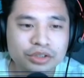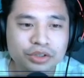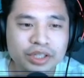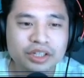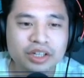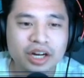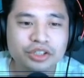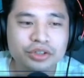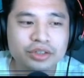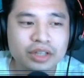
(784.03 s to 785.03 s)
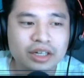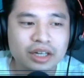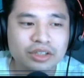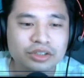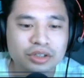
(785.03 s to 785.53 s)
here I knew that
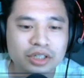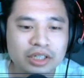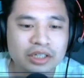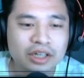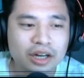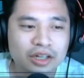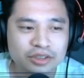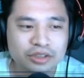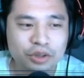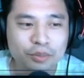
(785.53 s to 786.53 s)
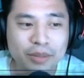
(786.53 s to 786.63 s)
so